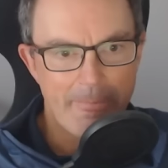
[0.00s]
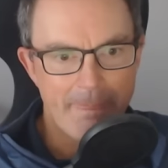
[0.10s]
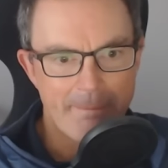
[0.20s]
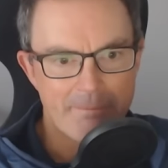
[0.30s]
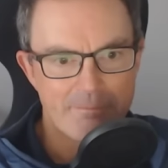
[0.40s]

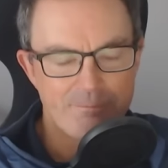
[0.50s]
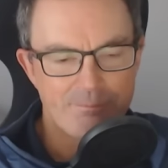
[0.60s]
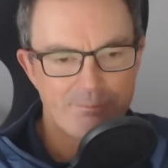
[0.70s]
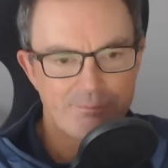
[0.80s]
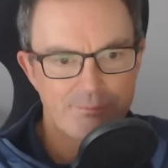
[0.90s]

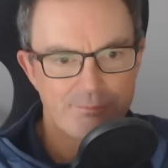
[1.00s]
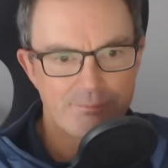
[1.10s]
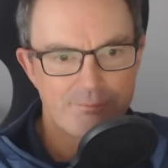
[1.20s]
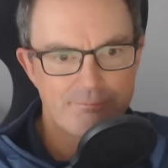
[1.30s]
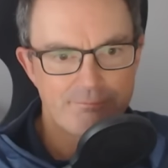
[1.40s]

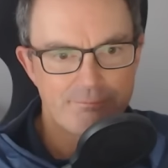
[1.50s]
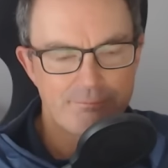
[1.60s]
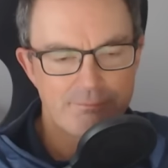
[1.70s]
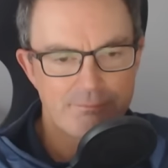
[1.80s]
(silence)